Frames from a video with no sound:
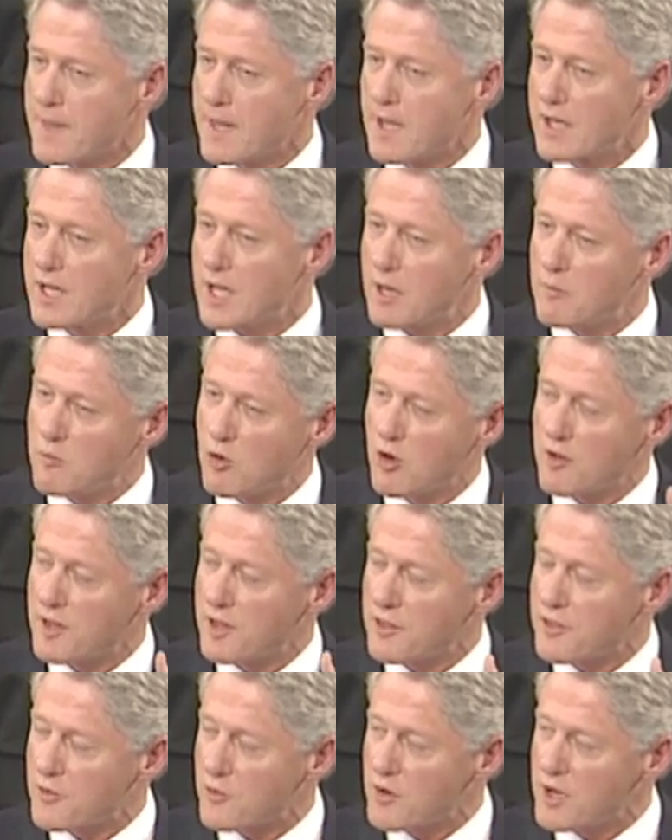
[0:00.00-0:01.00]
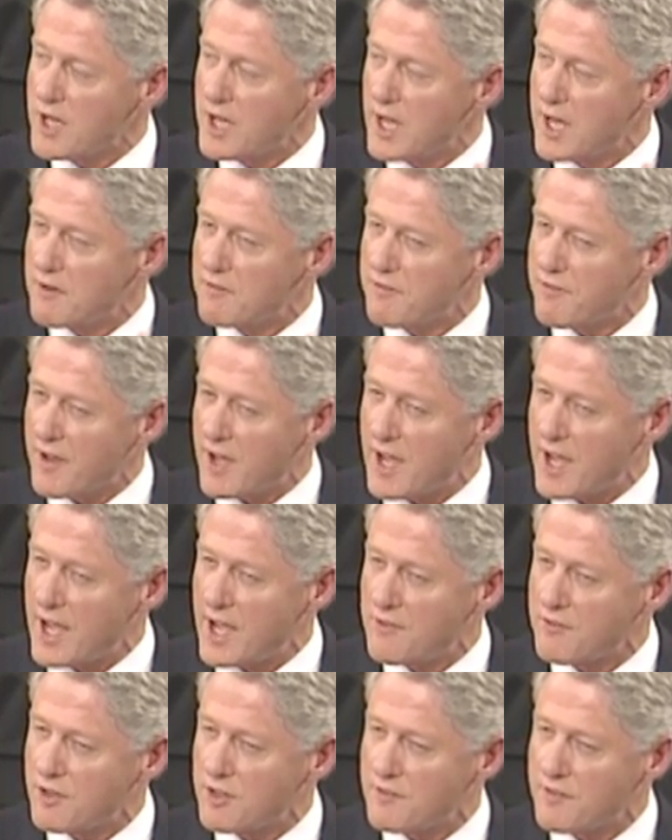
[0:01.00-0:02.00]
Yet more than 3 in
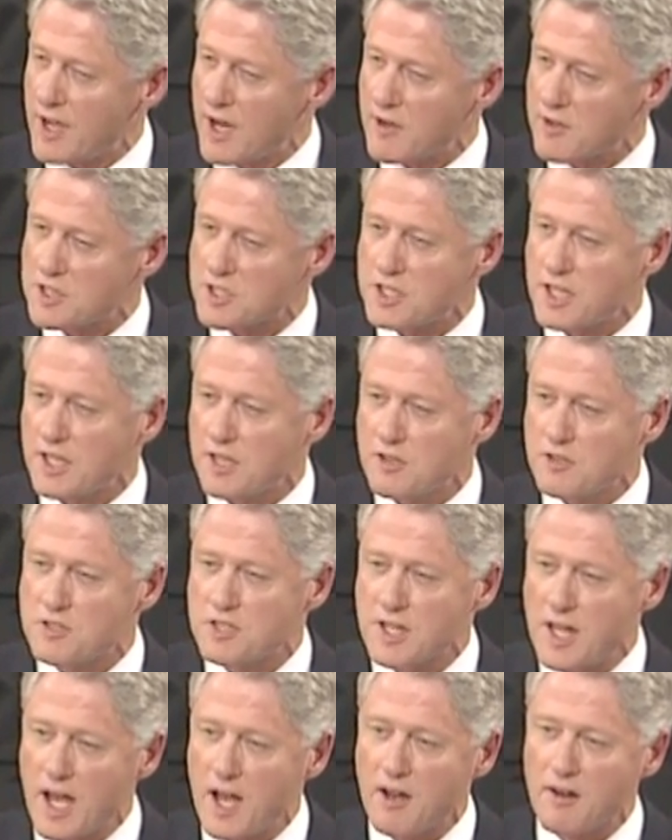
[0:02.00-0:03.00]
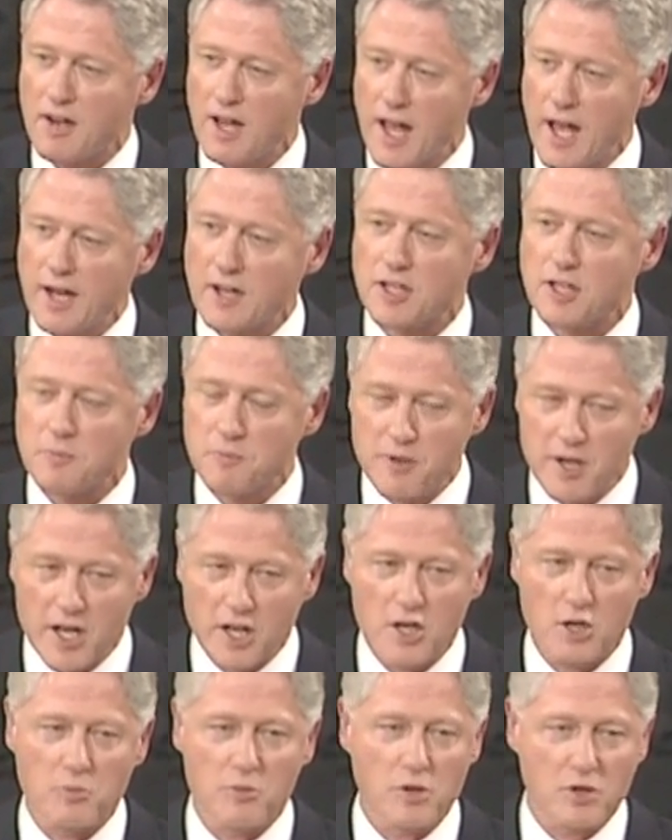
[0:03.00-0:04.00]
5 of our seniors now lack
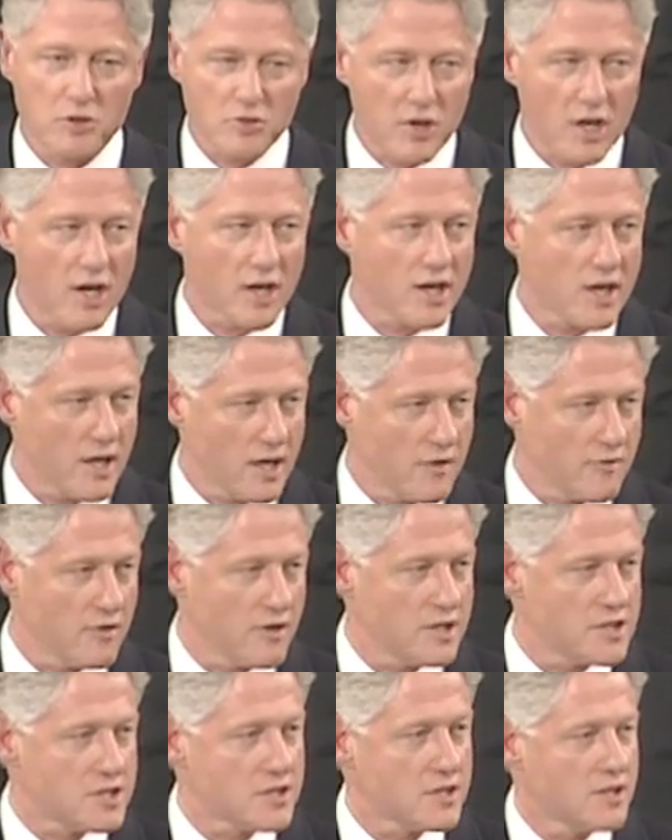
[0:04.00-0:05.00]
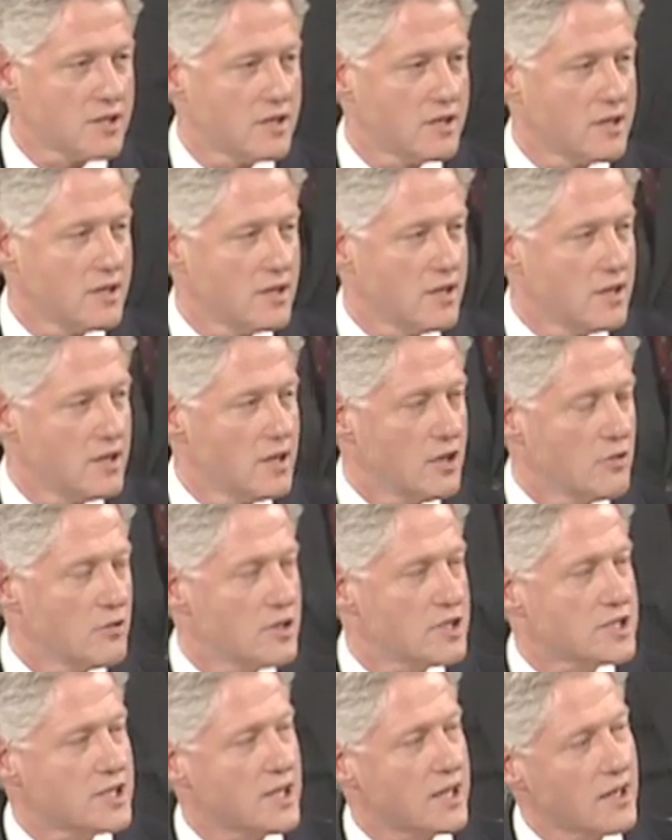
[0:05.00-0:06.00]
dependable drug coverage,
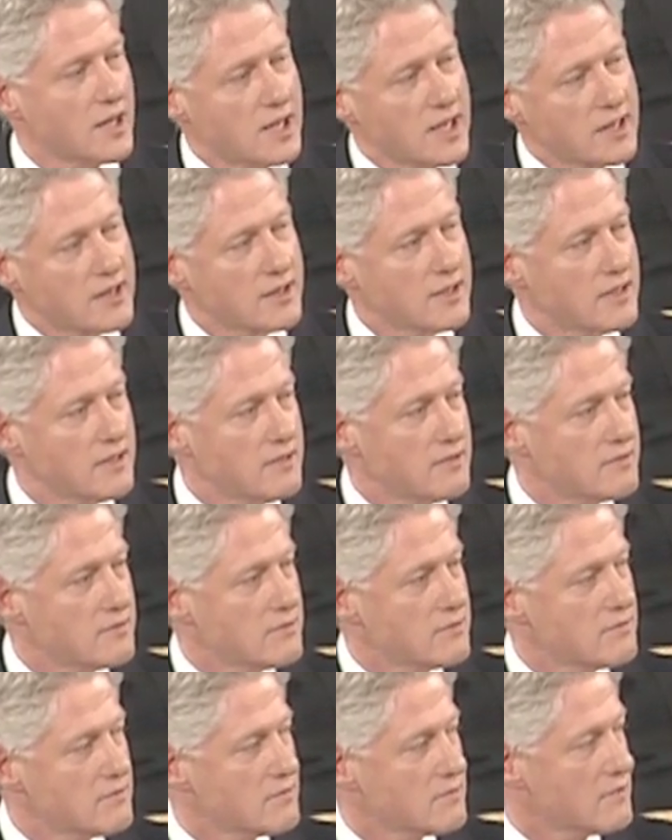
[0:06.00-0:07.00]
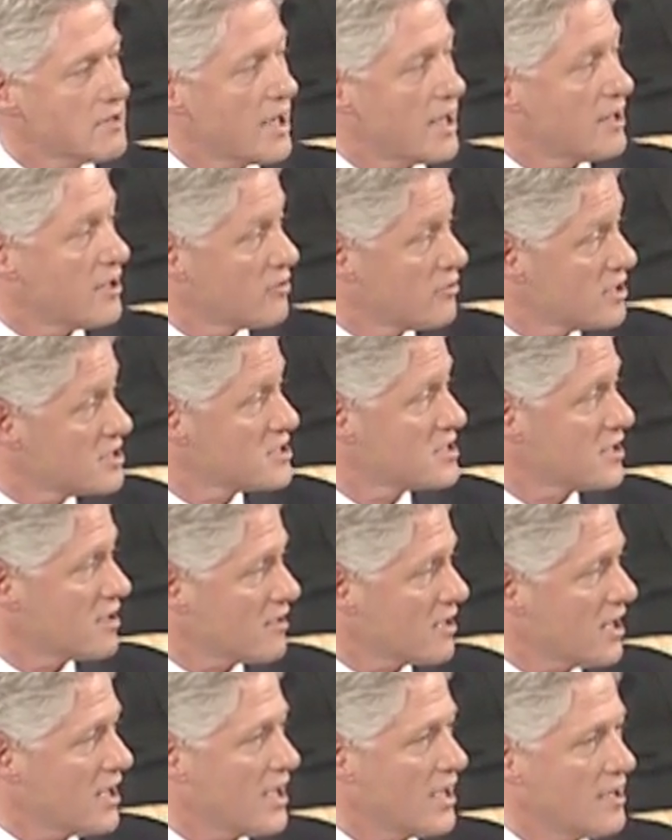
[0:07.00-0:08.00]
which can lengthen and enrich their
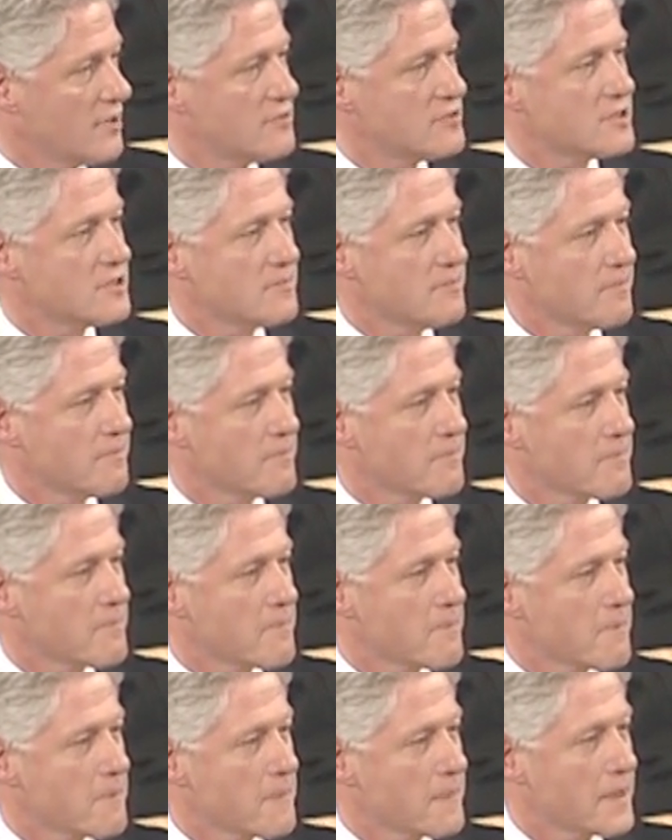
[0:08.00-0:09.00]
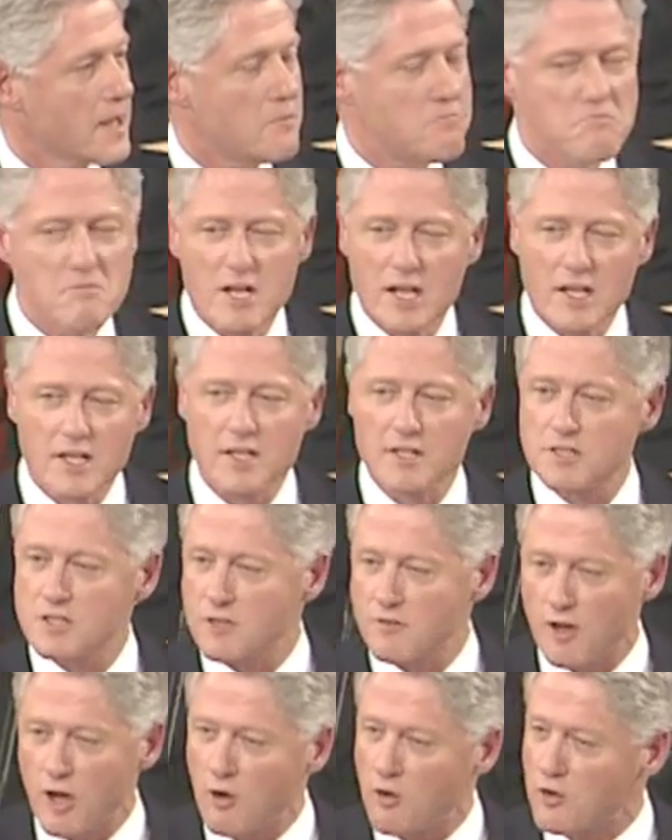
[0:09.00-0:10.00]
lives. Millions
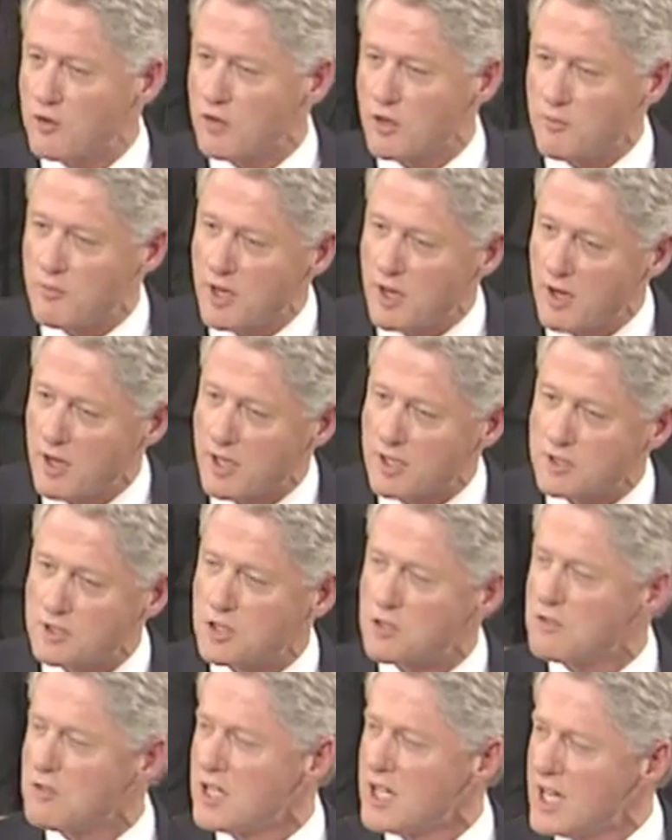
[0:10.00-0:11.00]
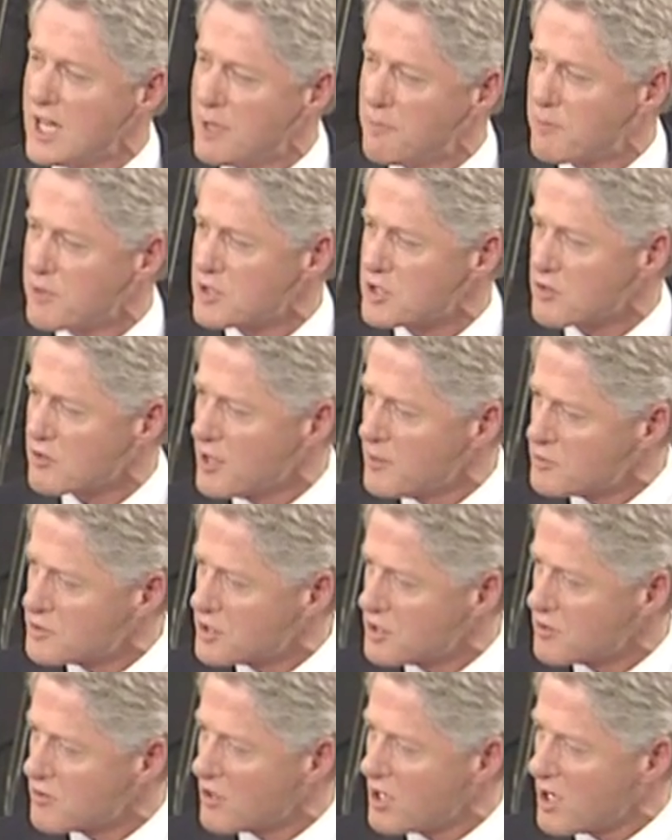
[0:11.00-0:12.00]
of older Americans who need
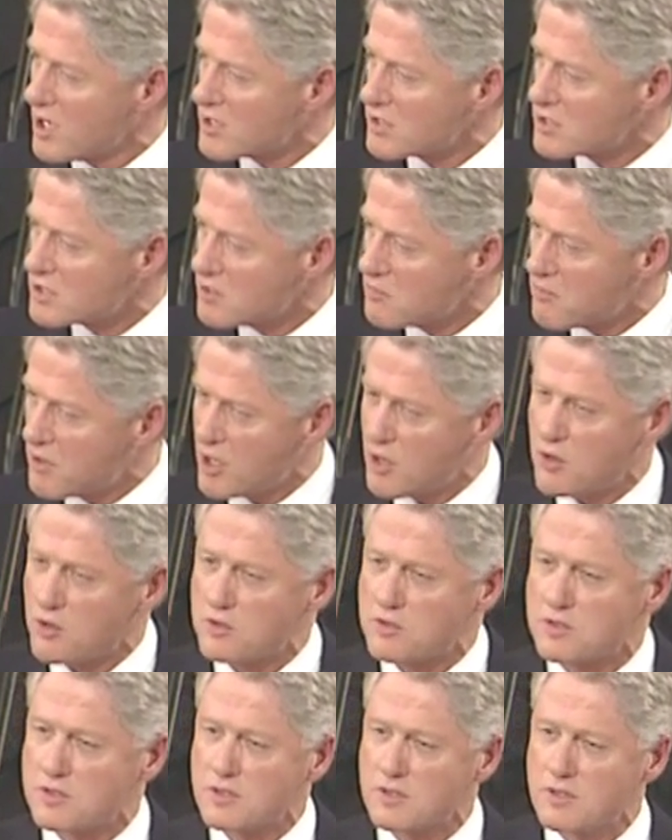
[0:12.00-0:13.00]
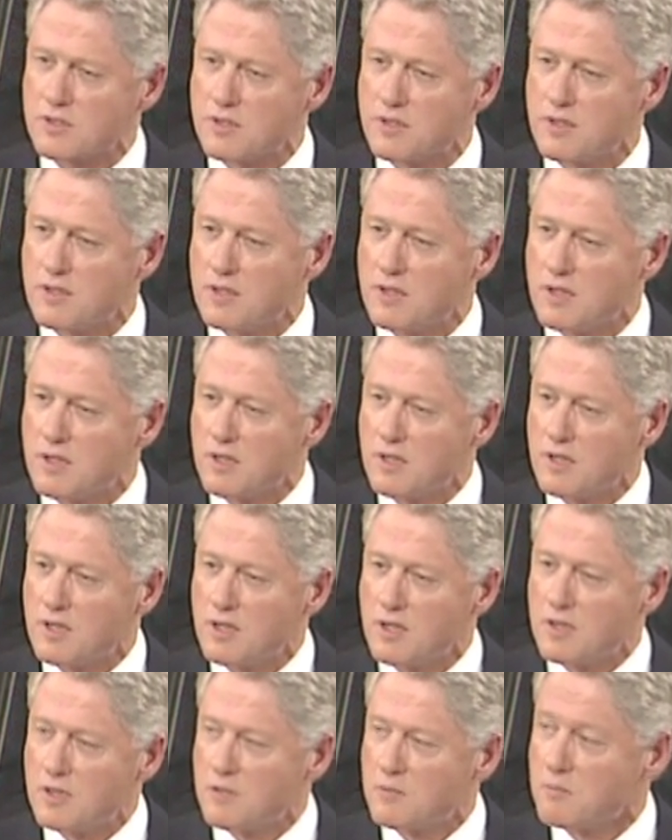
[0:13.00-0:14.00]
prescription drugs the most
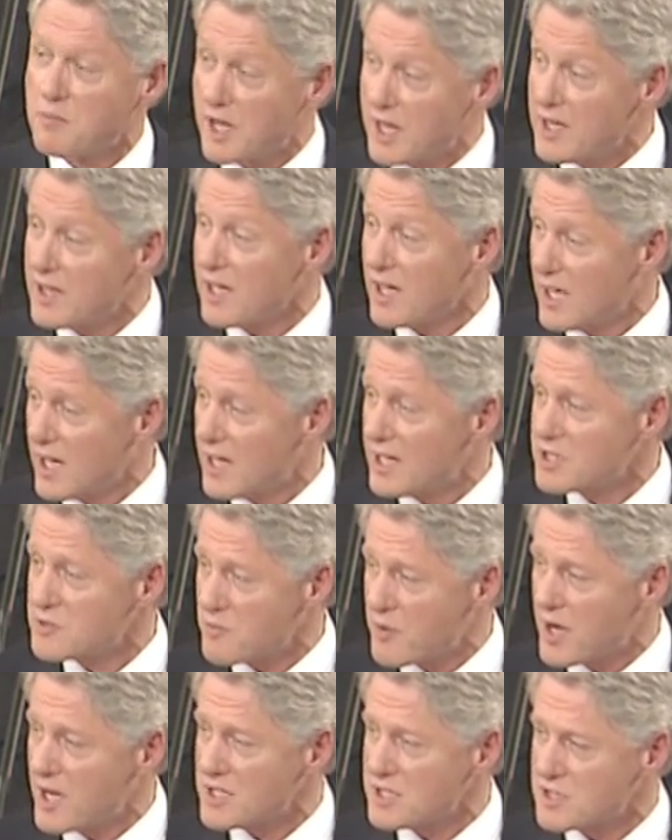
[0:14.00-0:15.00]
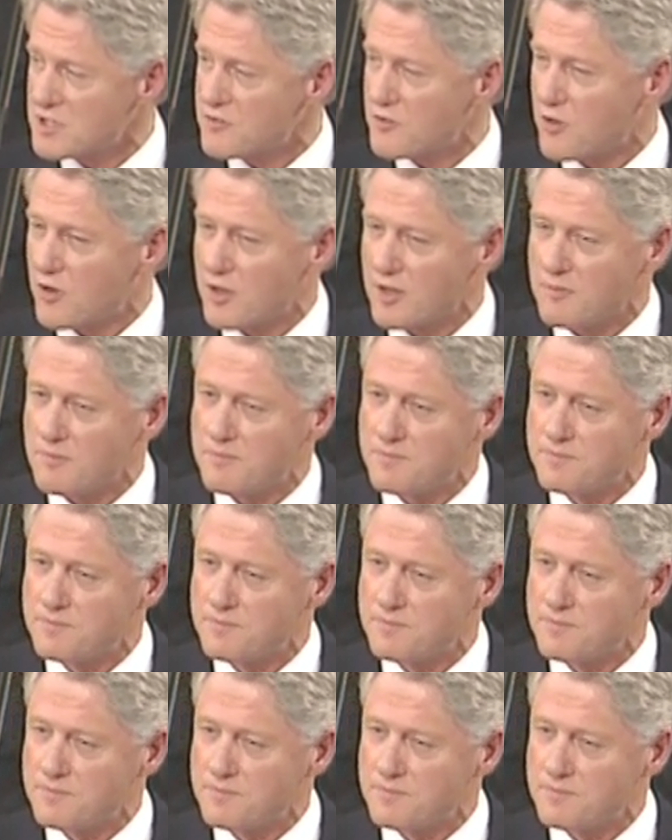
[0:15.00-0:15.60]
pay the highest prices for them.